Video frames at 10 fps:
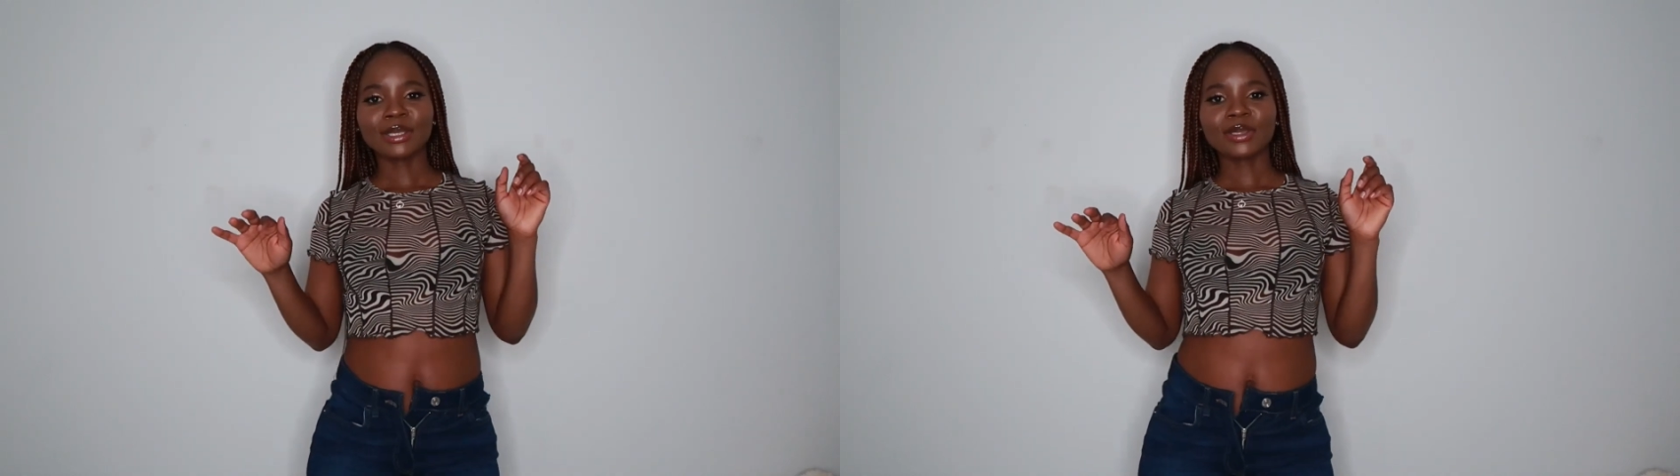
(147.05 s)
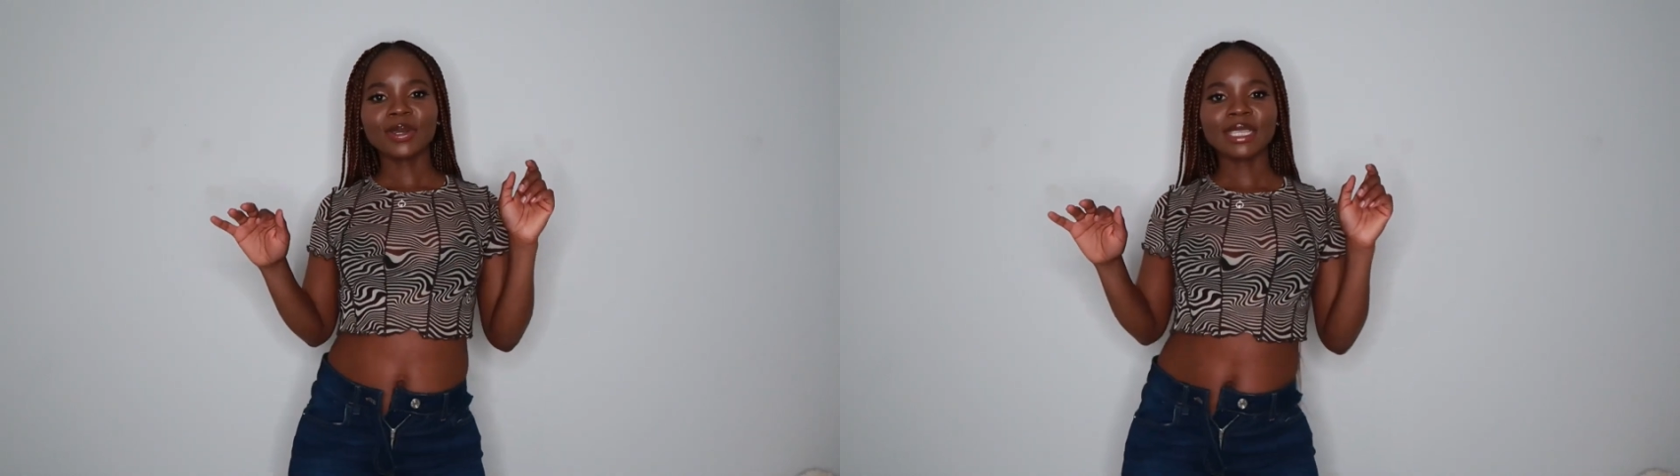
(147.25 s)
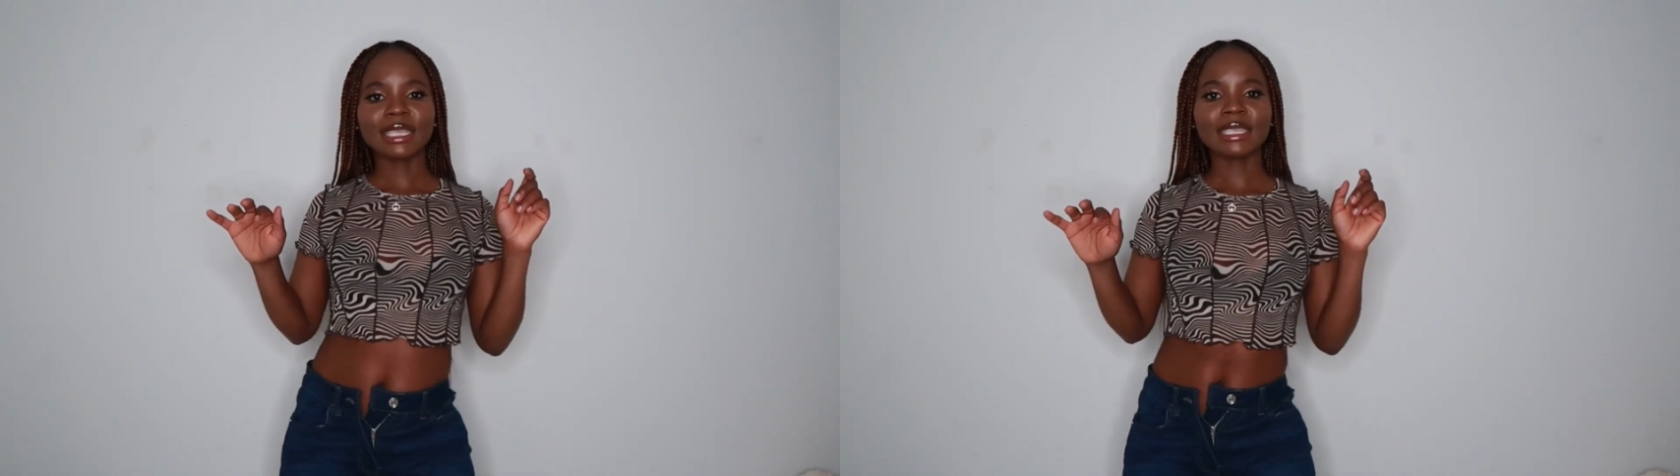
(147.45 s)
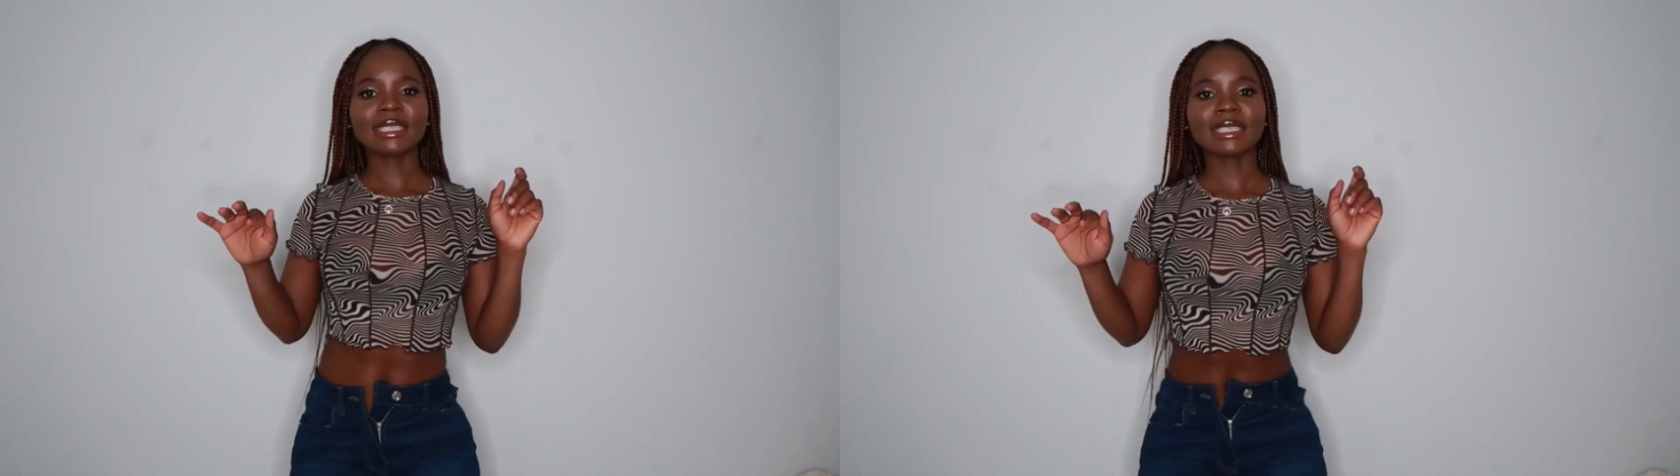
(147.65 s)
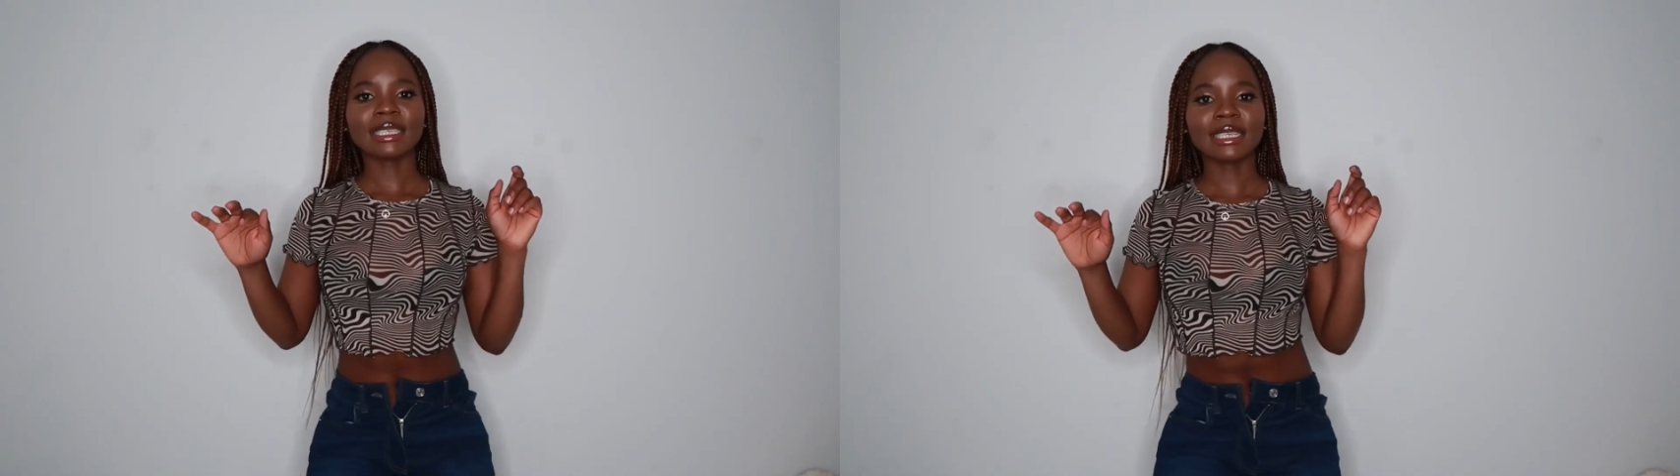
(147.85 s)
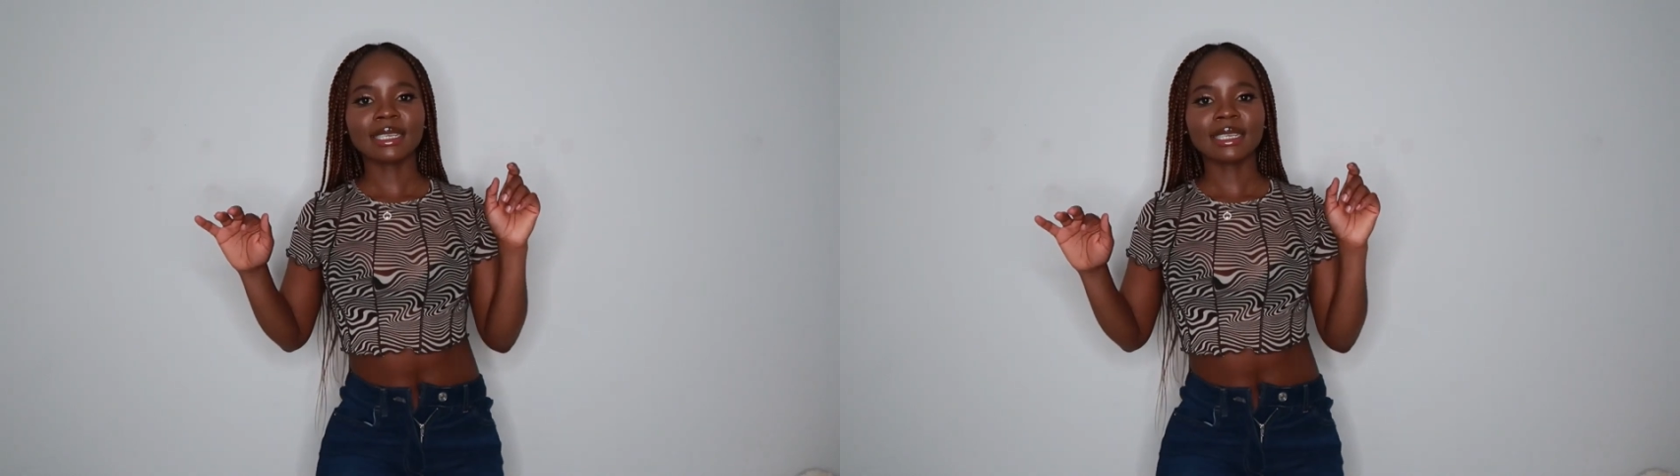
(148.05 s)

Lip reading: Doing this